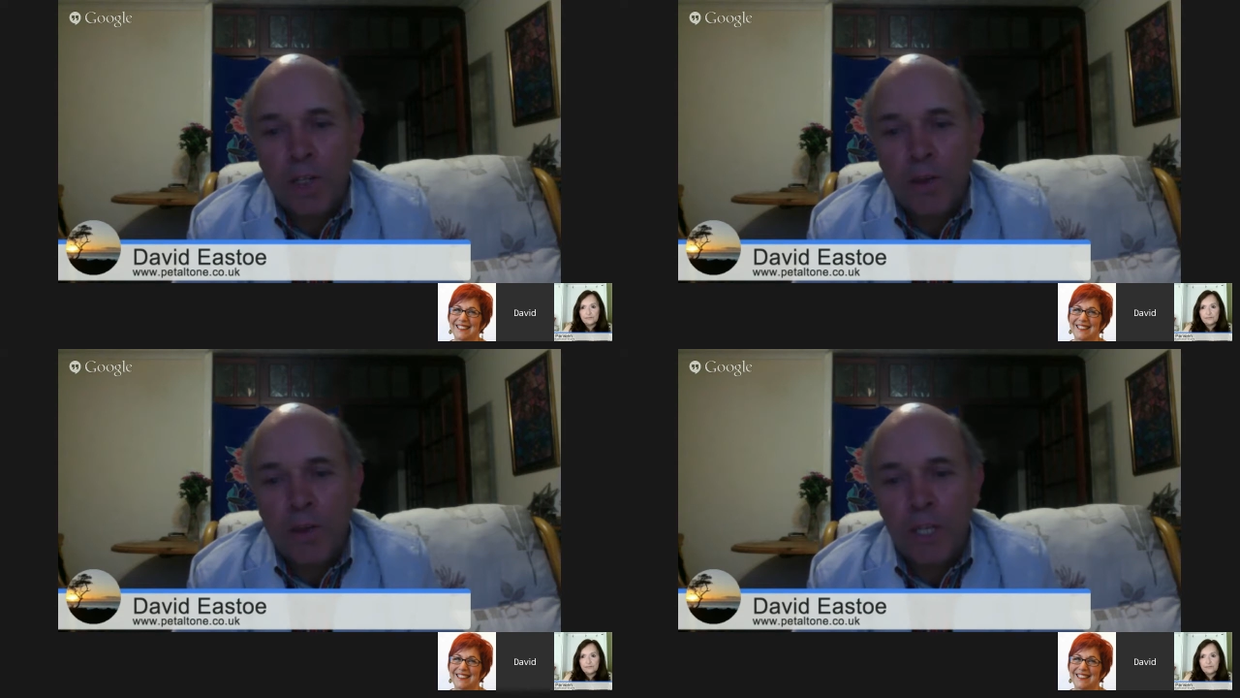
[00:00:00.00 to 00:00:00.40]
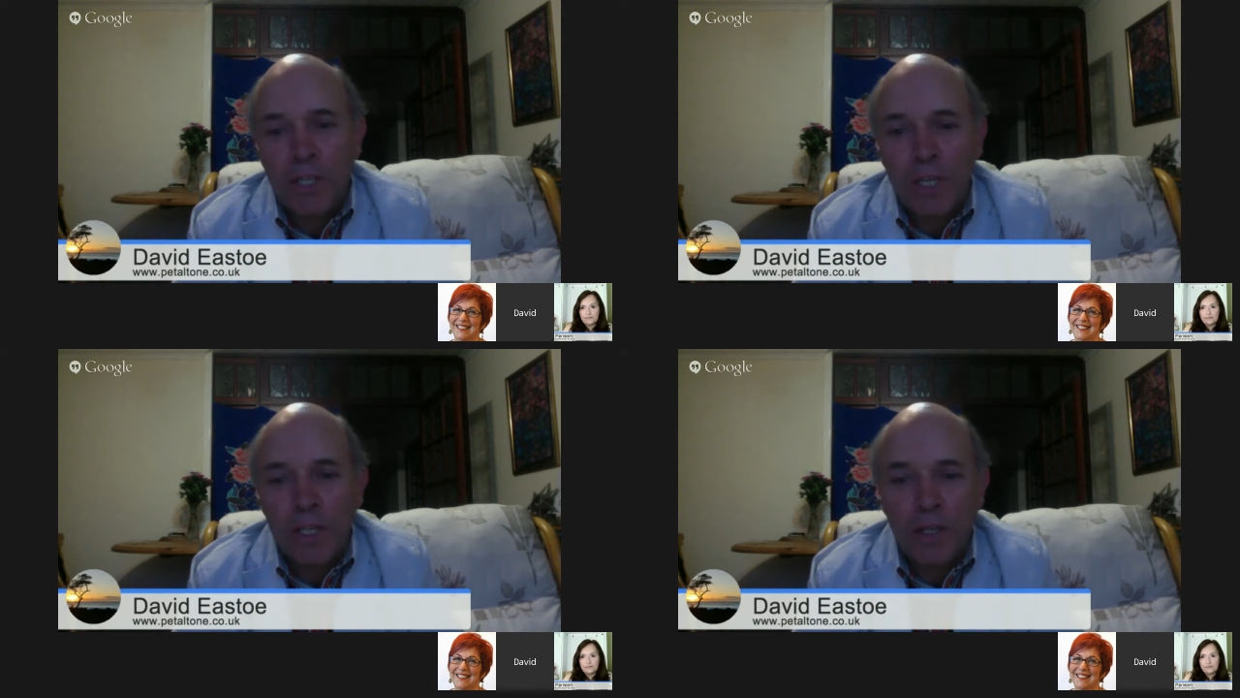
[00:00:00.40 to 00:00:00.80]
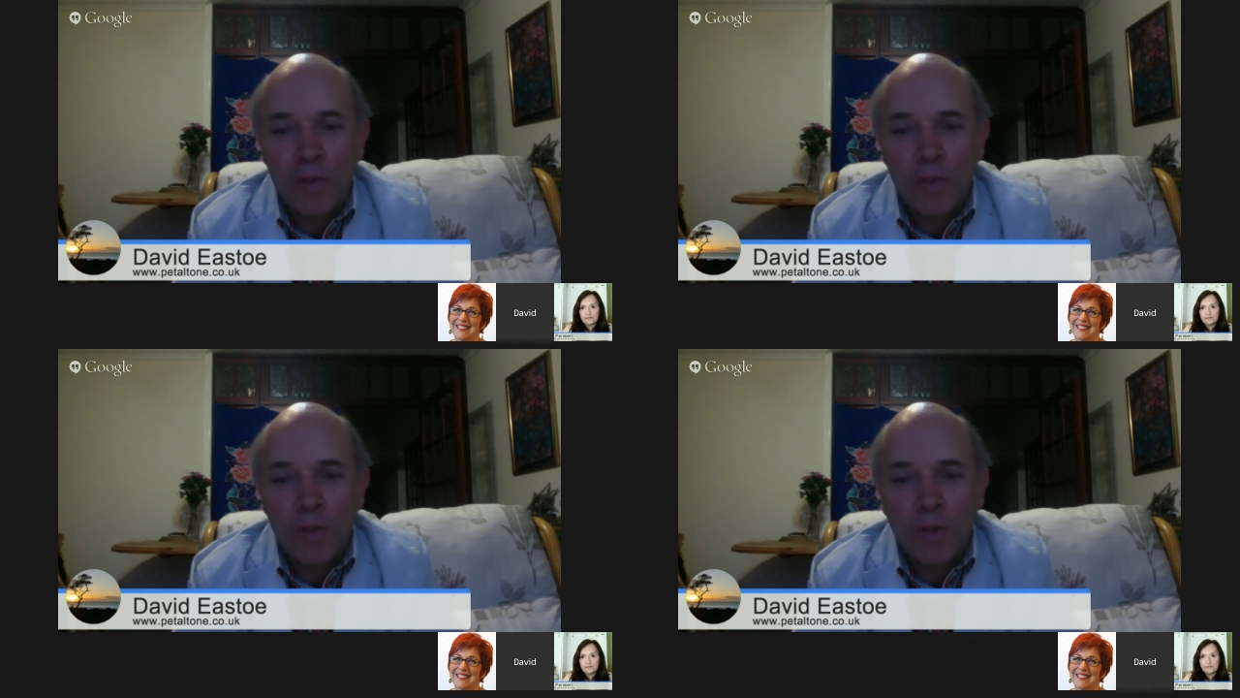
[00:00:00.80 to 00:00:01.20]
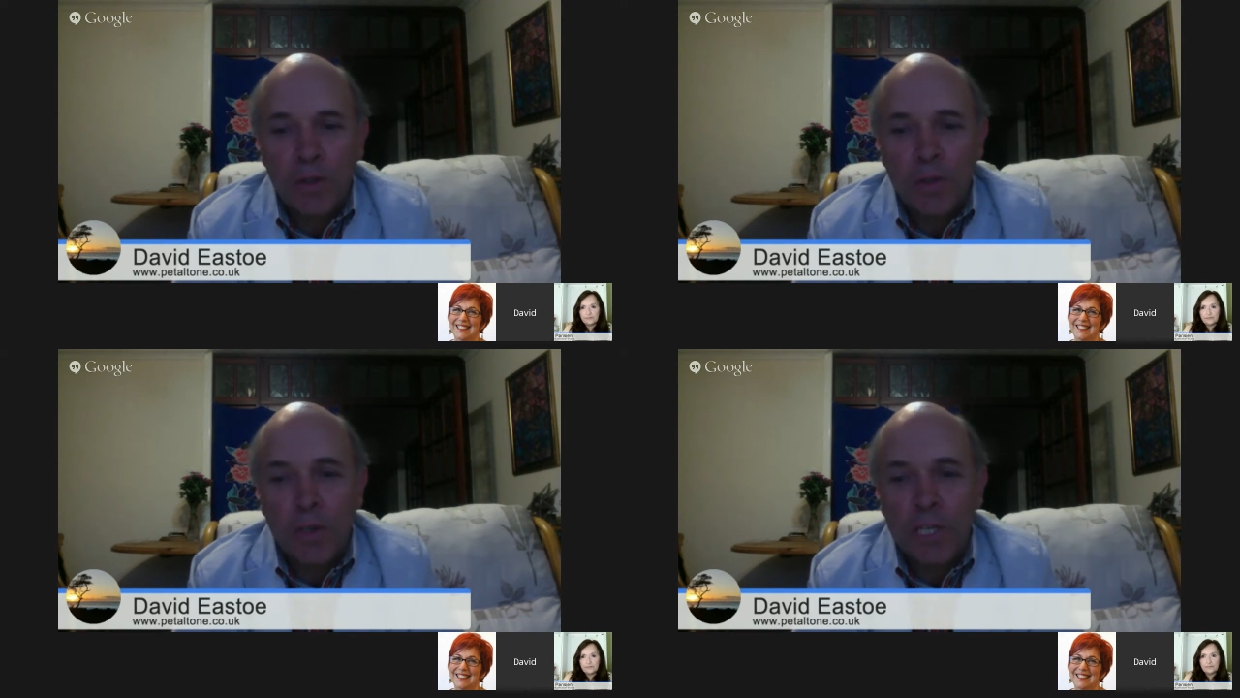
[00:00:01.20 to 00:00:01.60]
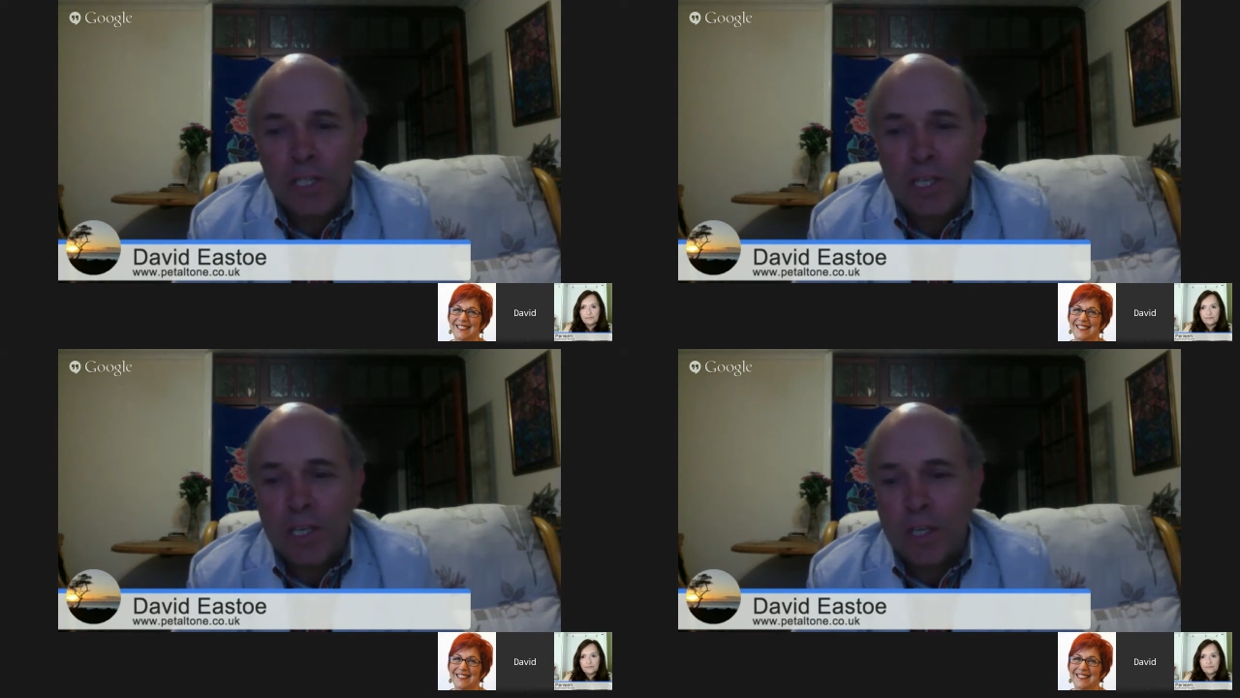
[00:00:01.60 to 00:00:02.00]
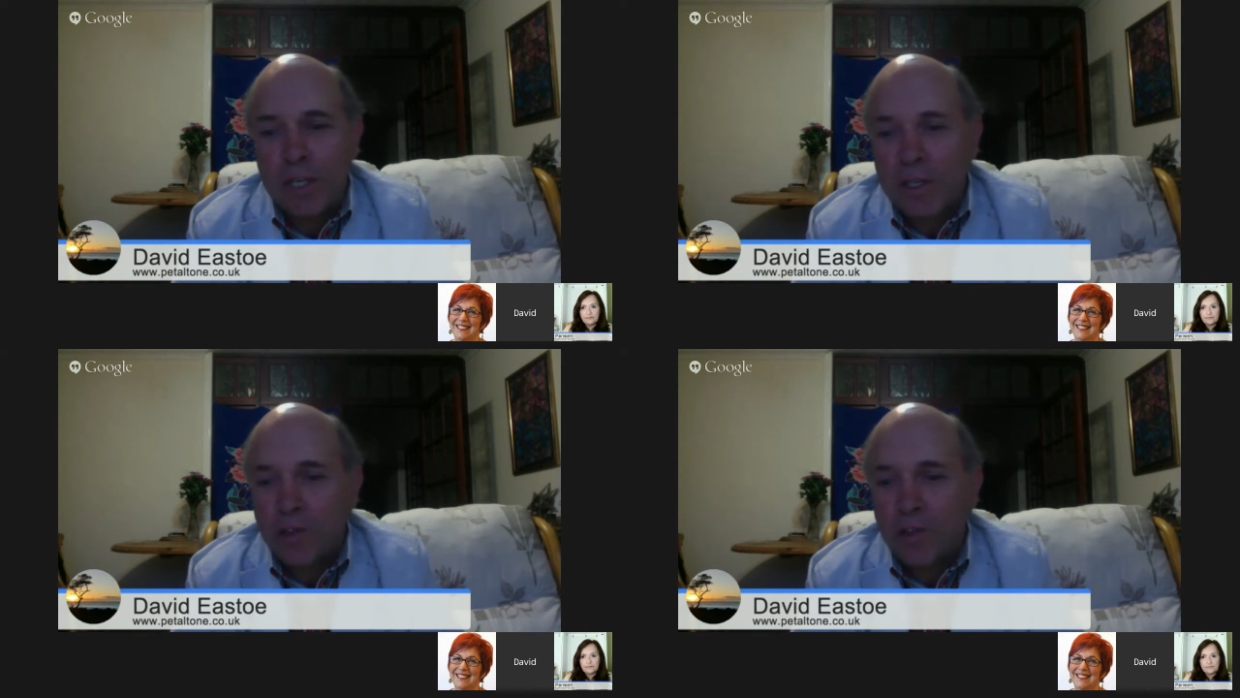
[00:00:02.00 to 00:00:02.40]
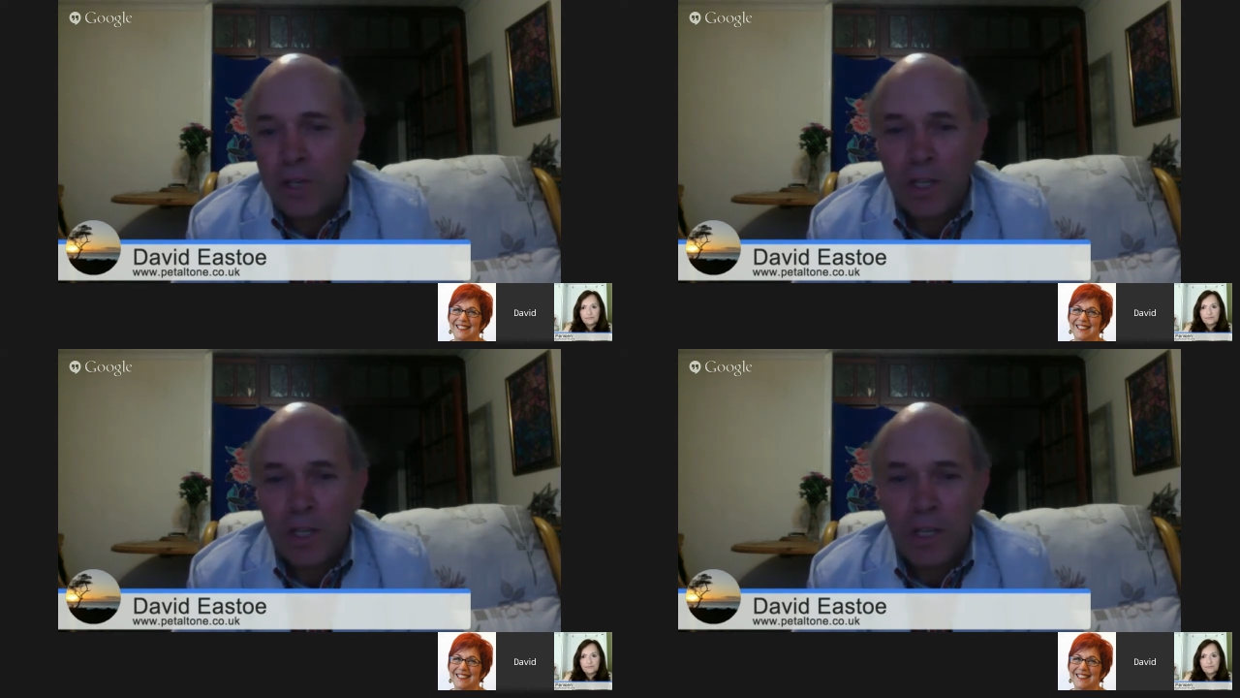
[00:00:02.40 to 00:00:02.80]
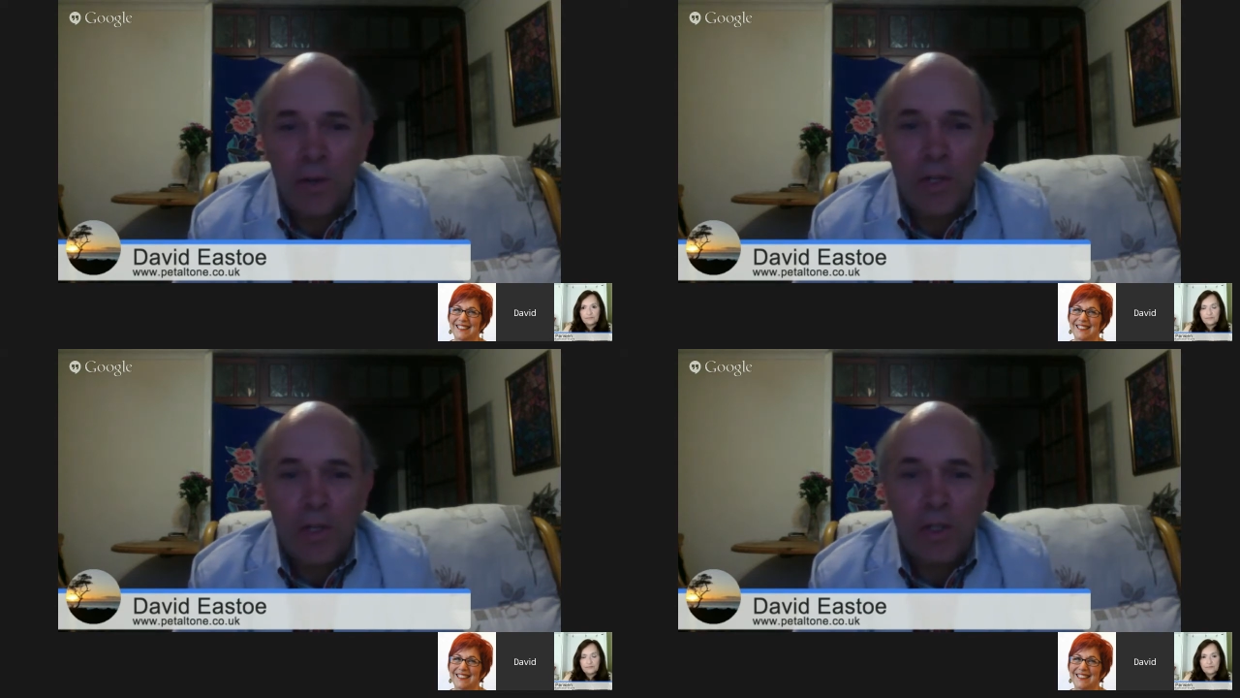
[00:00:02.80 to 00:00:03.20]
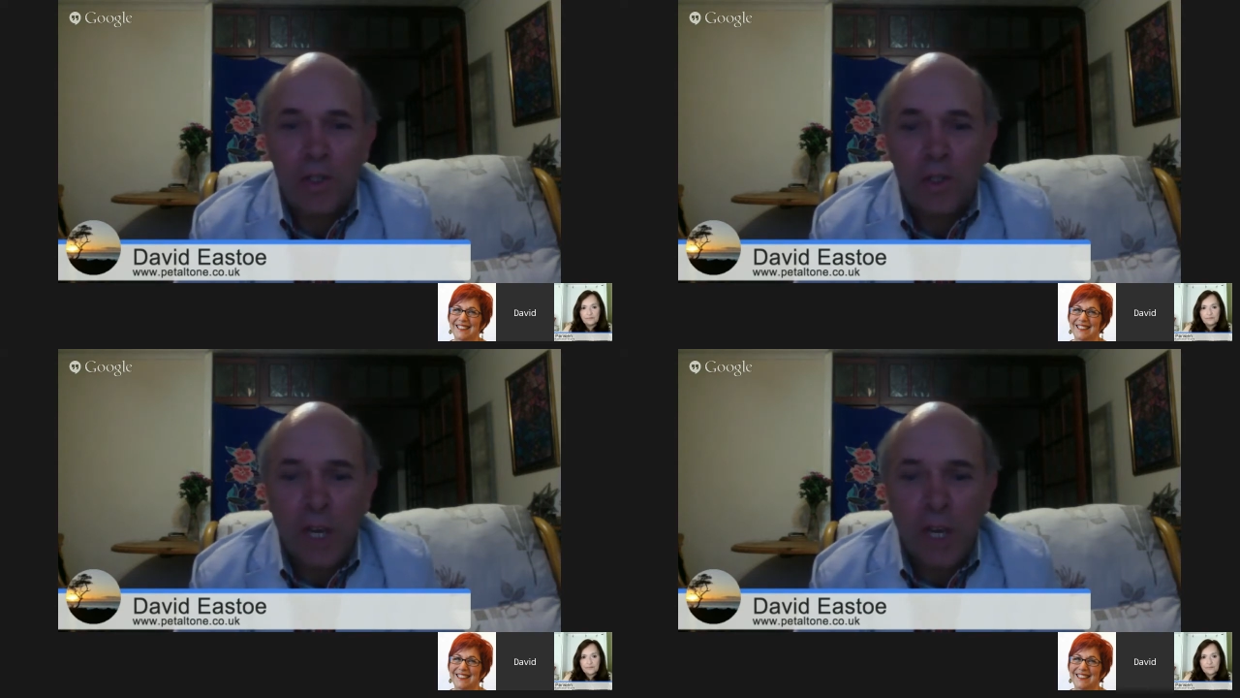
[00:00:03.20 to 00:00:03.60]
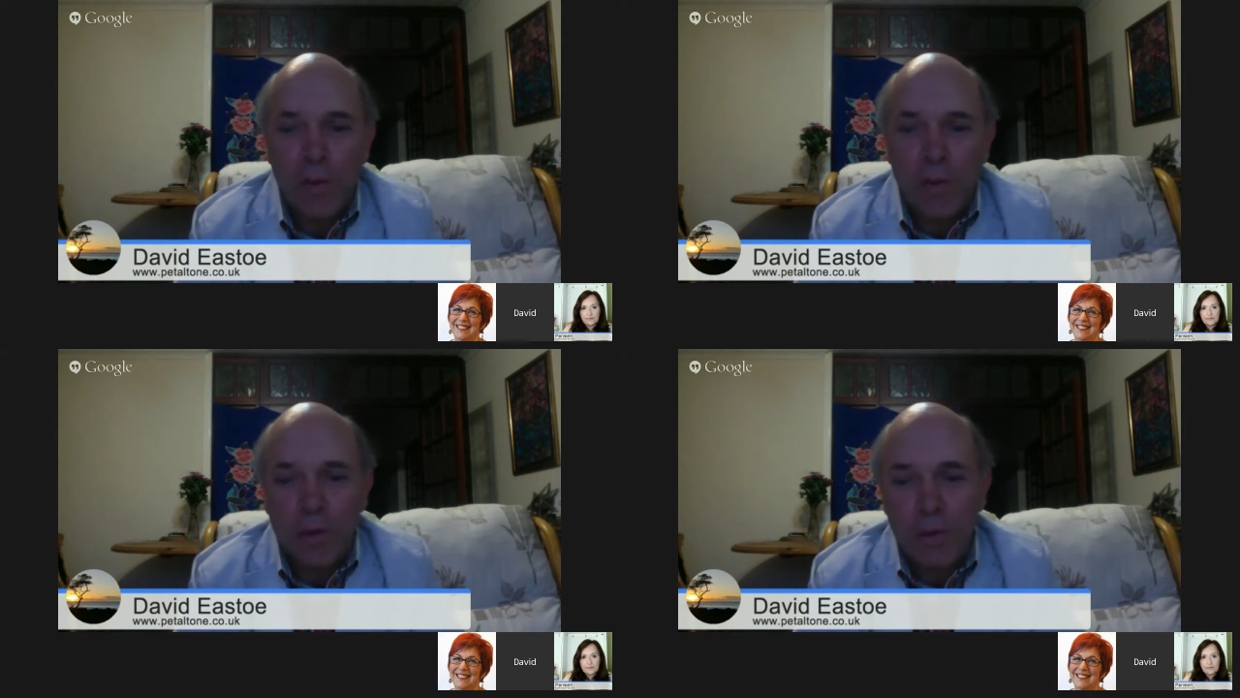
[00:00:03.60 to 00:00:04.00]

ask ourselves whether it's a good idea trying to clear it to start with,